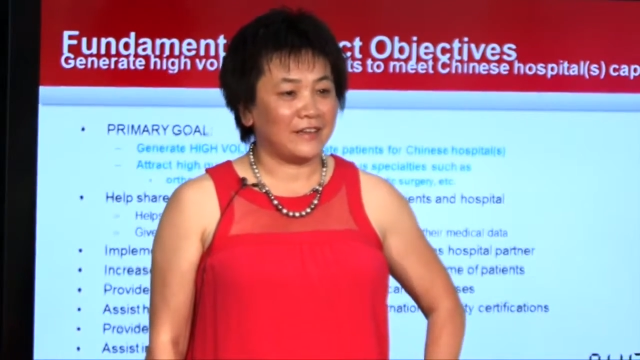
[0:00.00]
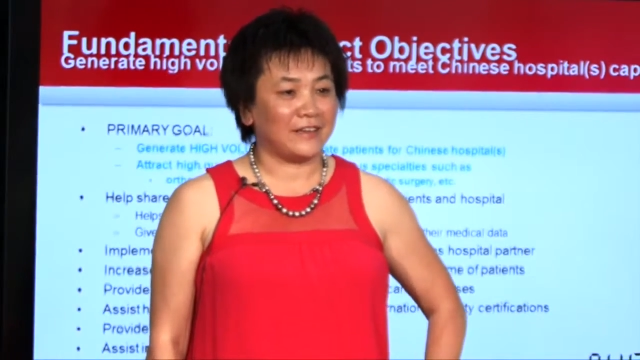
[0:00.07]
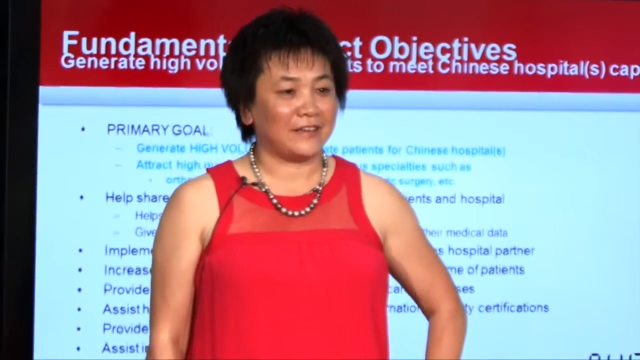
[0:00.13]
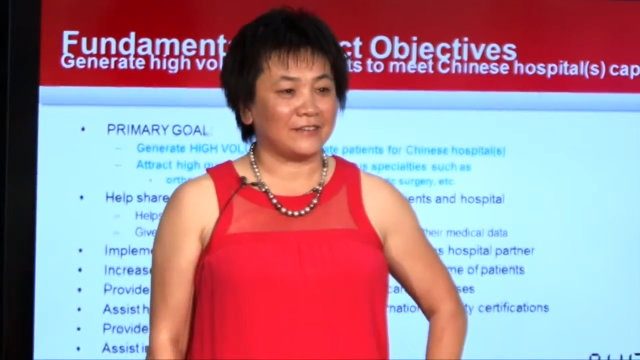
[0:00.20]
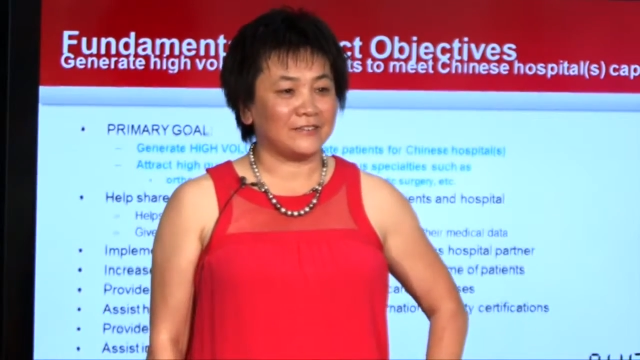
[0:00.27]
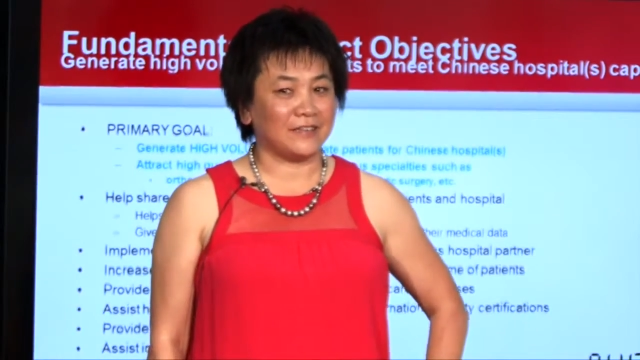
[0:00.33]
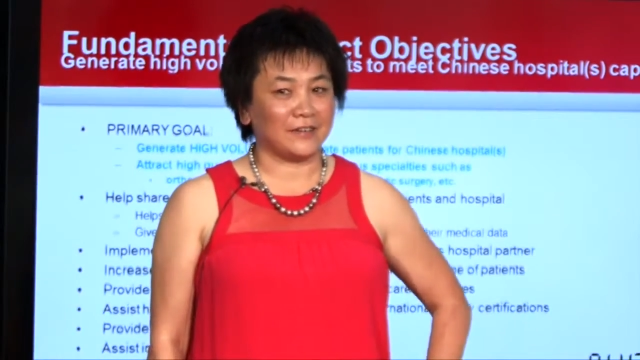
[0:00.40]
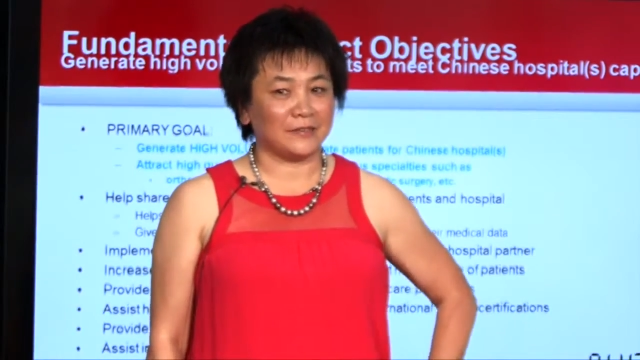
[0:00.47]

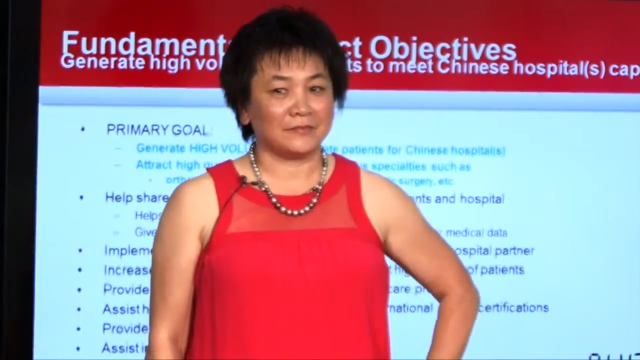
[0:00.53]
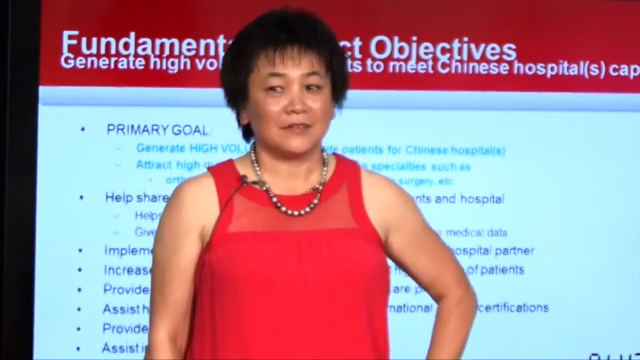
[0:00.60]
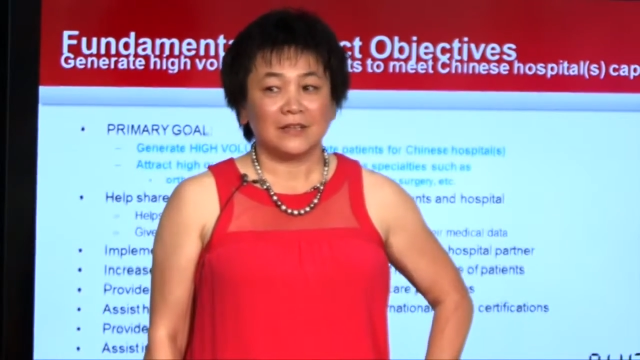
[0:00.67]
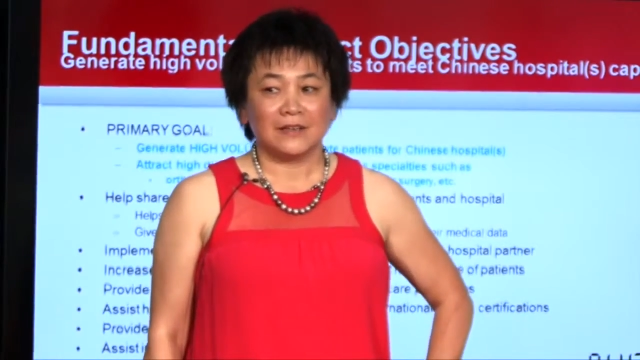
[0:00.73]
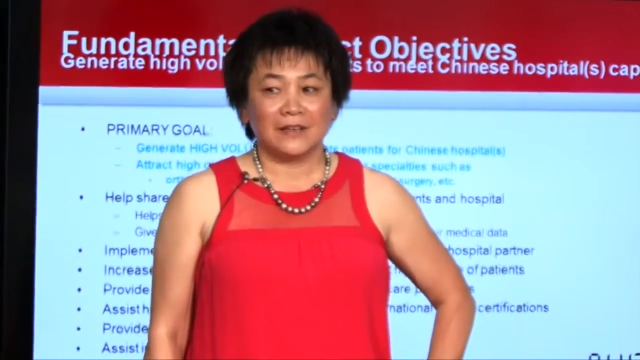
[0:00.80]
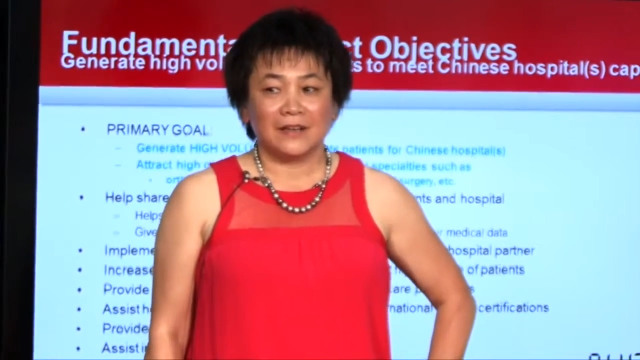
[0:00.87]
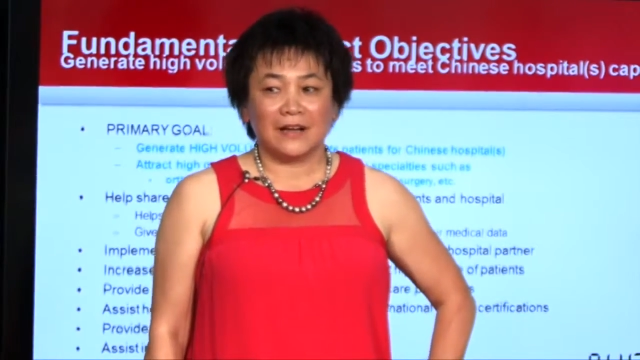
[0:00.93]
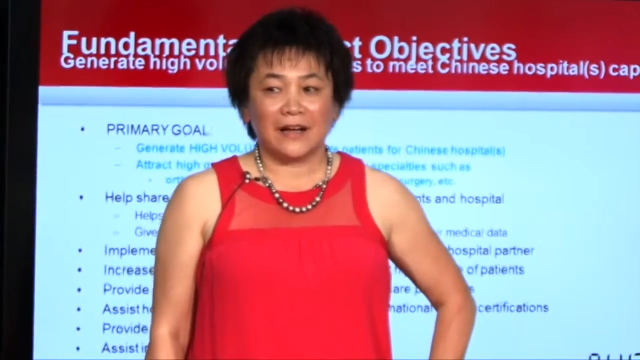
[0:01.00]
And
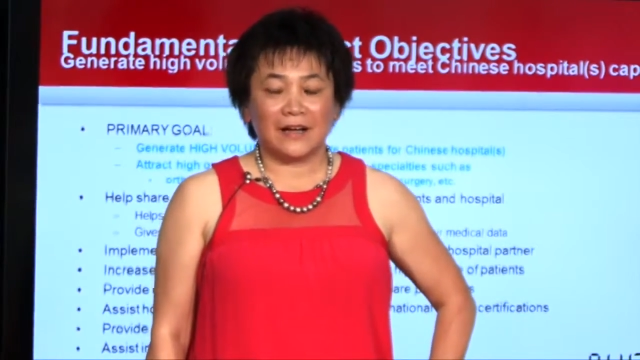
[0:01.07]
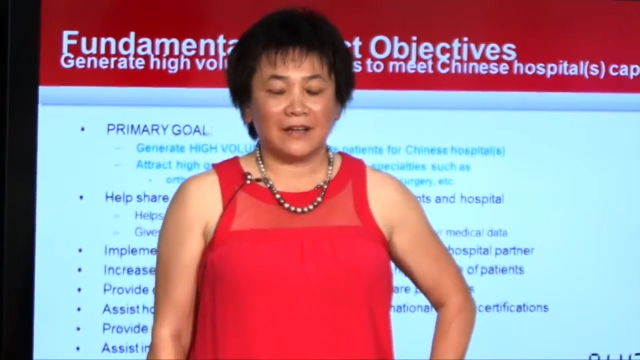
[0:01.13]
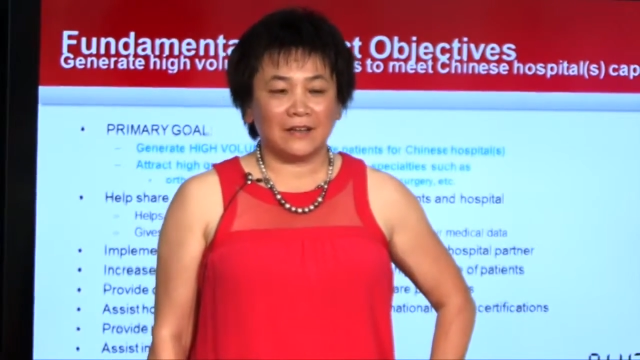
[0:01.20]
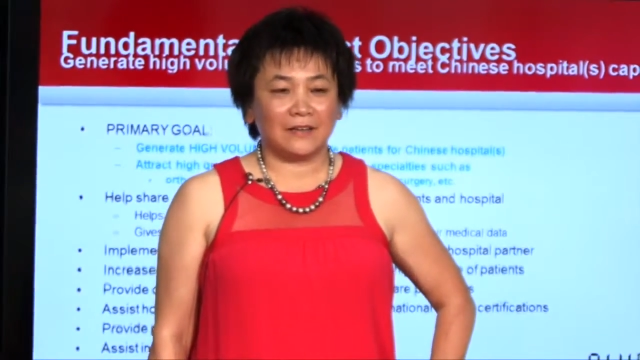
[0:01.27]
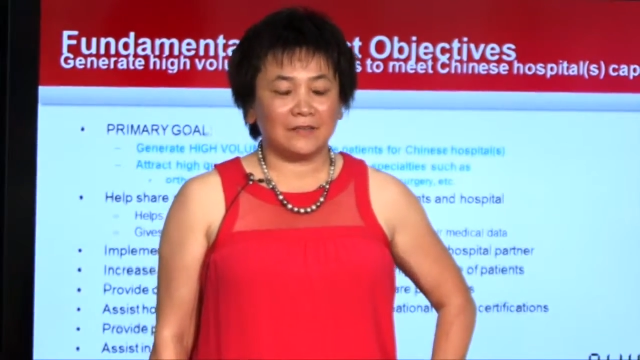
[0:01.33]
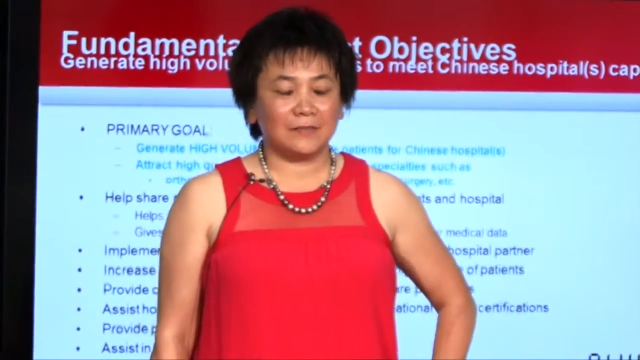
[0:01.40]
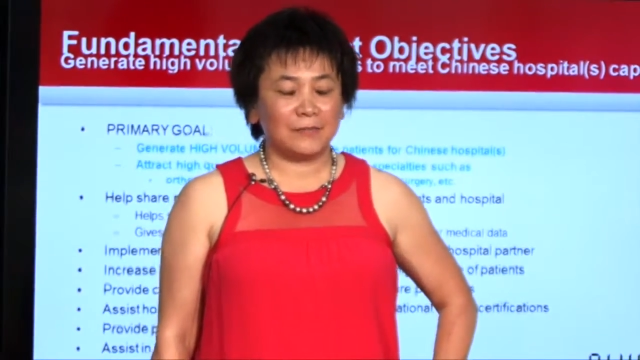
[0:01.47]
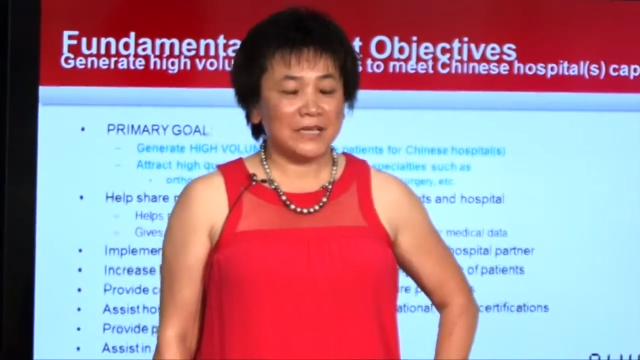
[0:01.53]
I